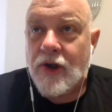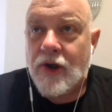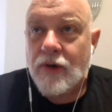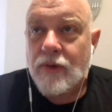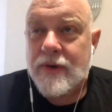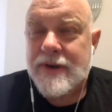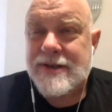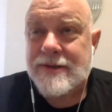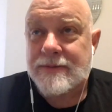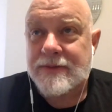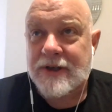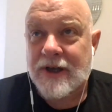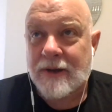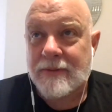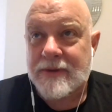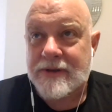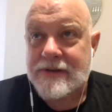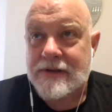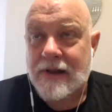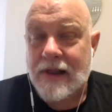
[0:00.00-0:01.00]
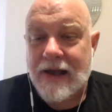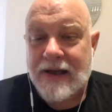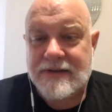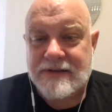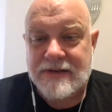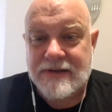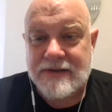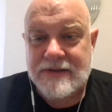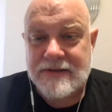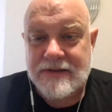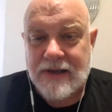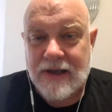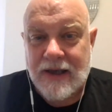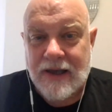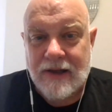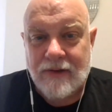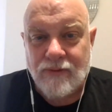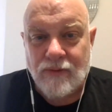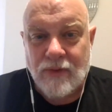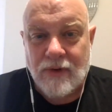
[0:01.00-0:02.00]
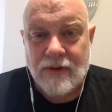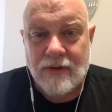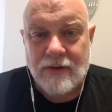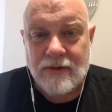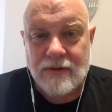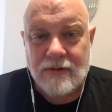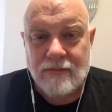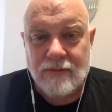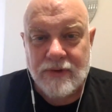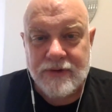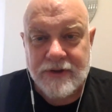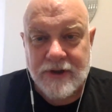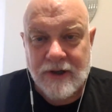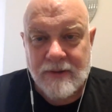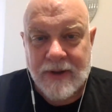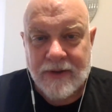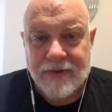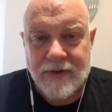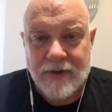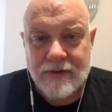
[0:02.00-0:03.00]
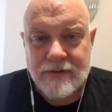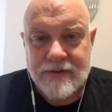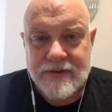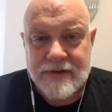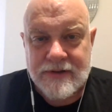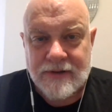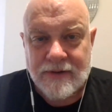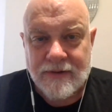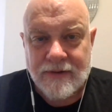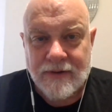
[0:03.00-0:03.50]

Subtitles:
read some timeless classics, and we'll talk about those.